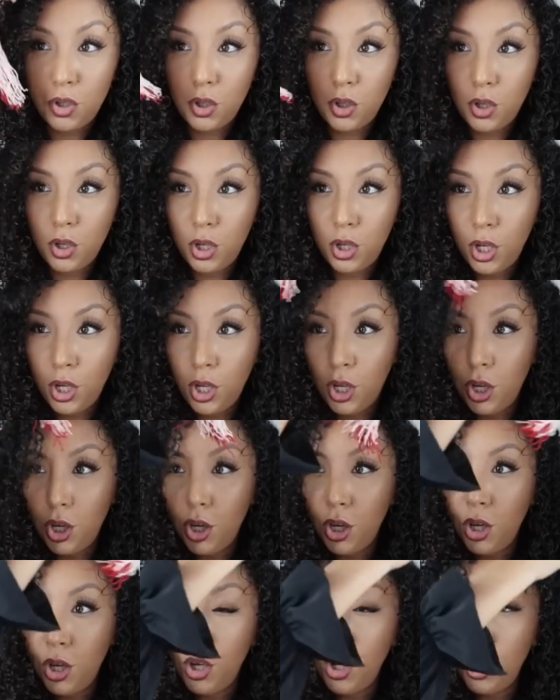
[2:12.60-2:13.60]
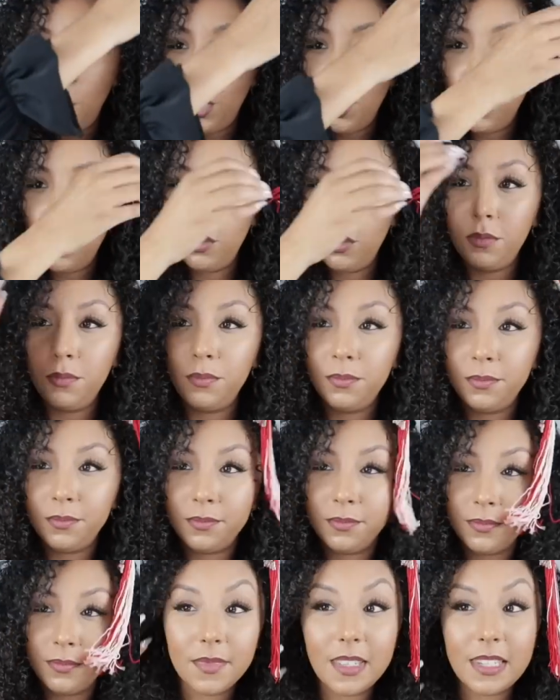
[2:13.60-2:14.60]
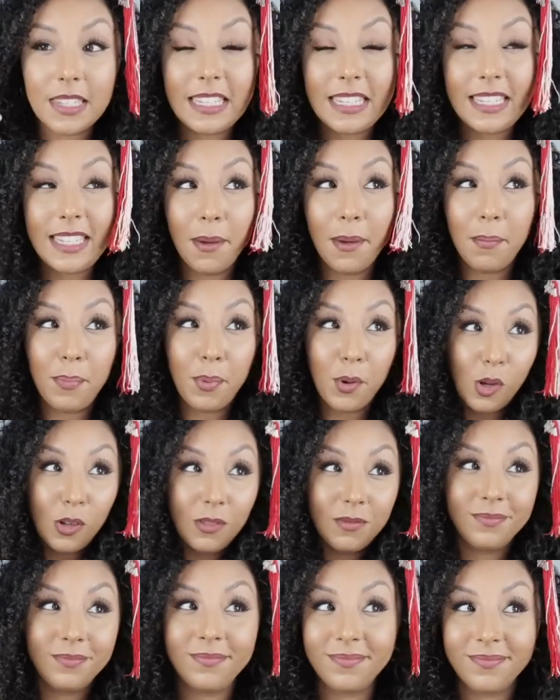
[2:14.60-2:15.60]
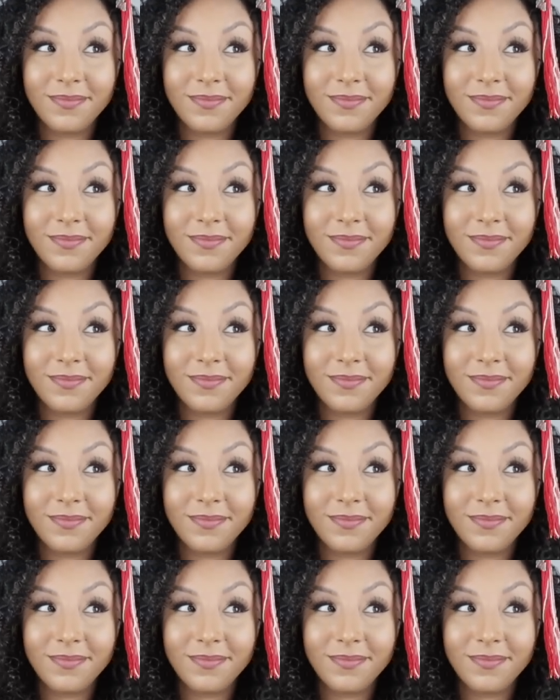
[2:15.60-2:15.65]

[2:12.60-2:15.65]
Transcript: do do do. Simple.